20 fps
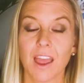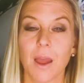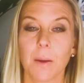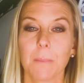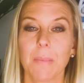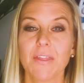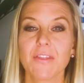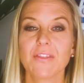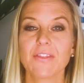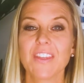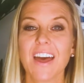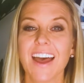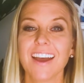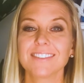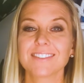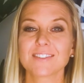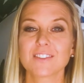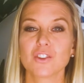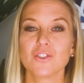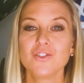But
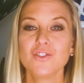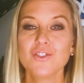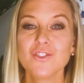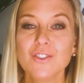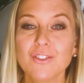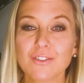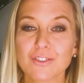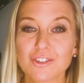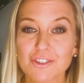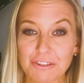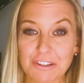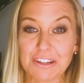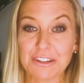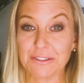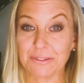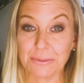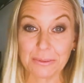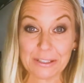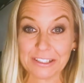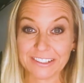that's not
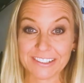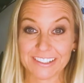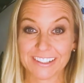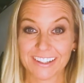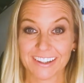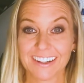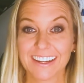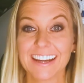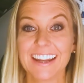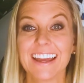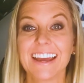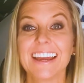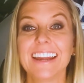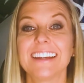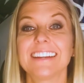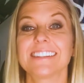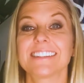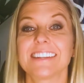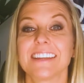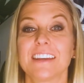true. I
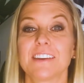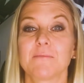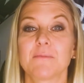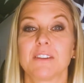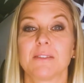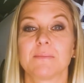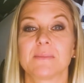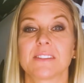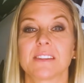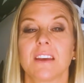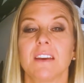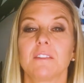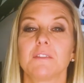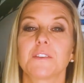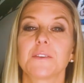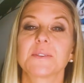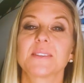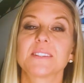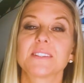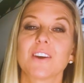hate seeing mums
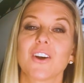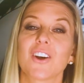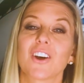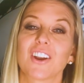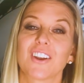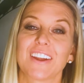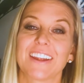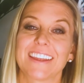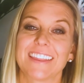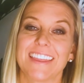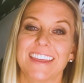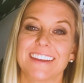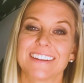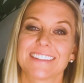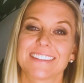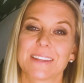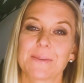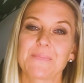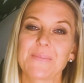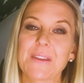feel stuck like
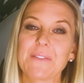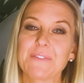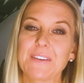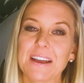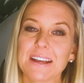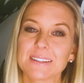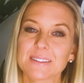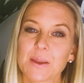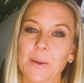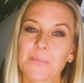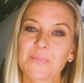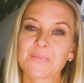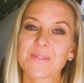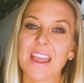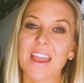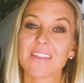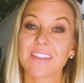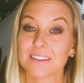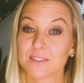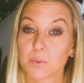this. In fact,
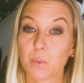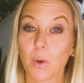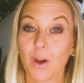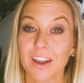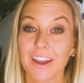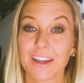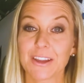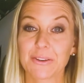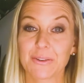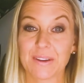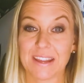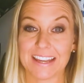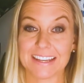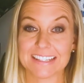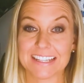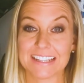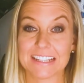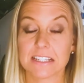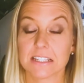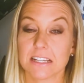that's why I
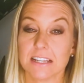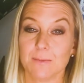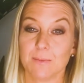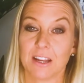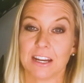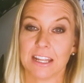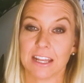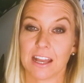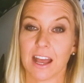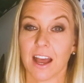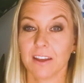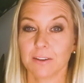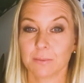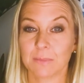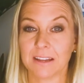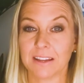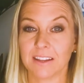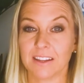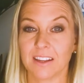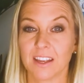created the Sleep Nanny
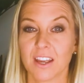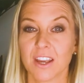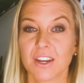Academy.